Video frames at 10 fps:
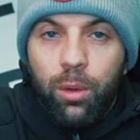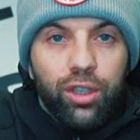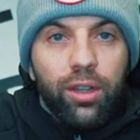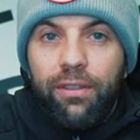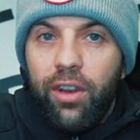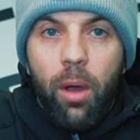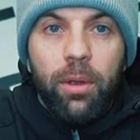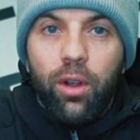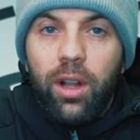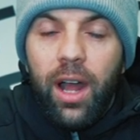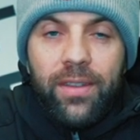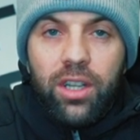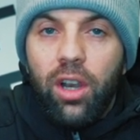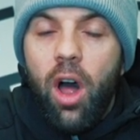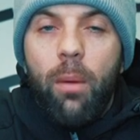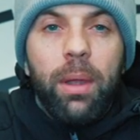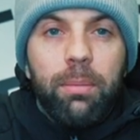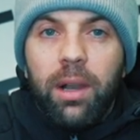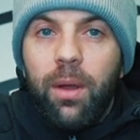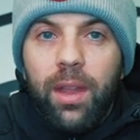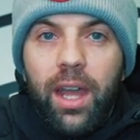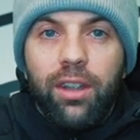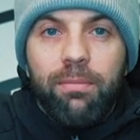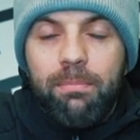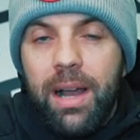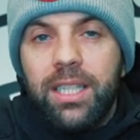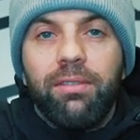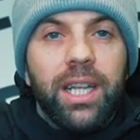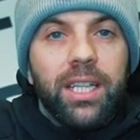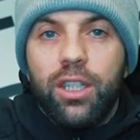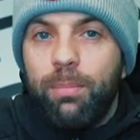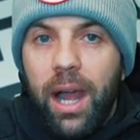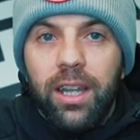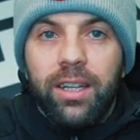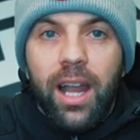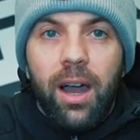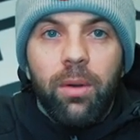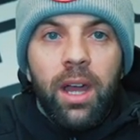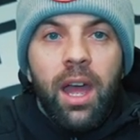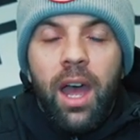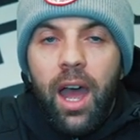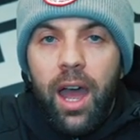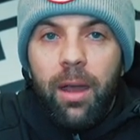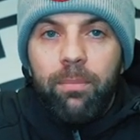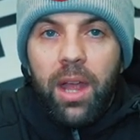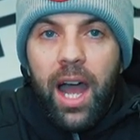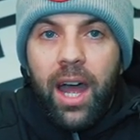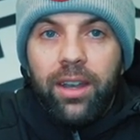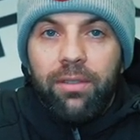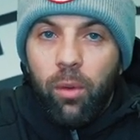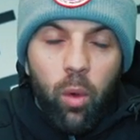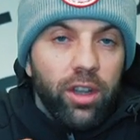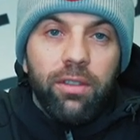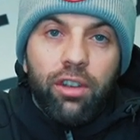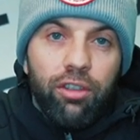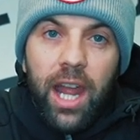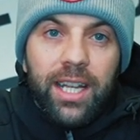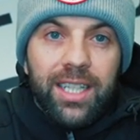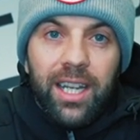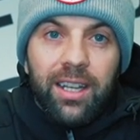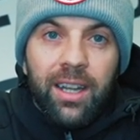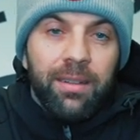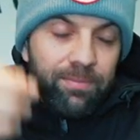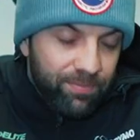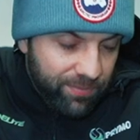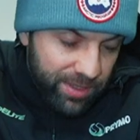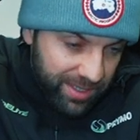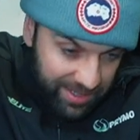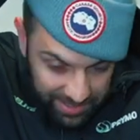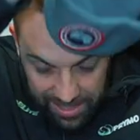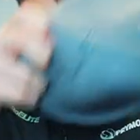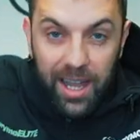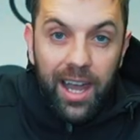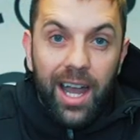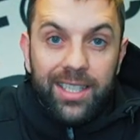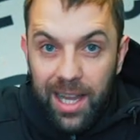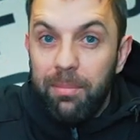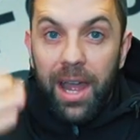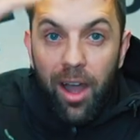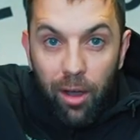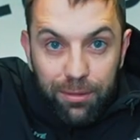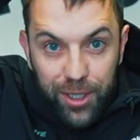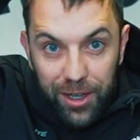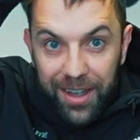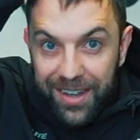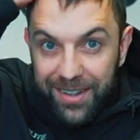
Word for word: was just phenomenal, and there's a lot of people out there you've massively inspired now, um, and for what you've created, I take my hat off to you.